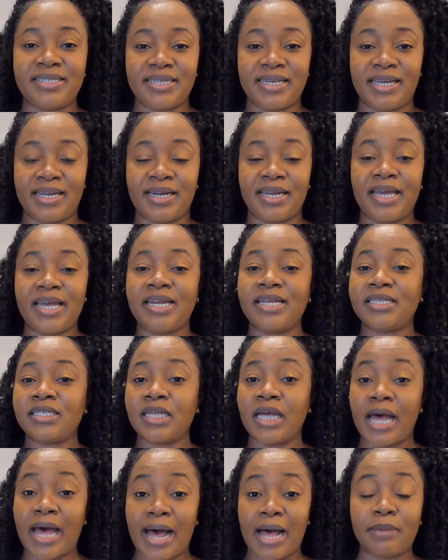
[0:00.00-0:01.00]
It is
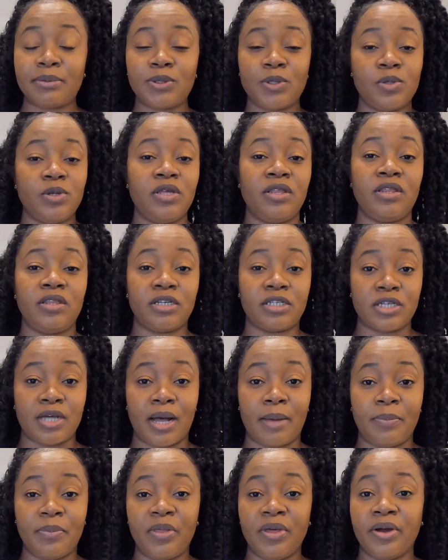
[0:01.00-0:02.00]
absolutely the top
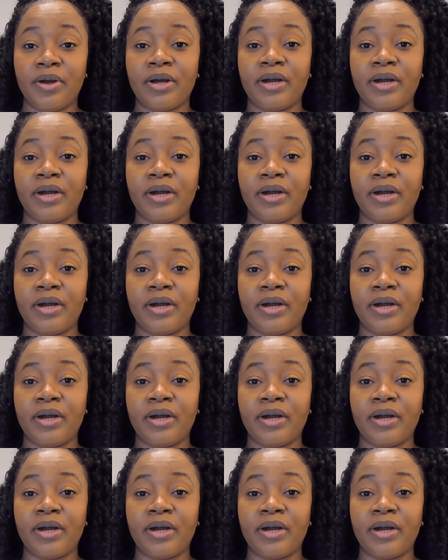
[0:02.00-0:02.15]
there,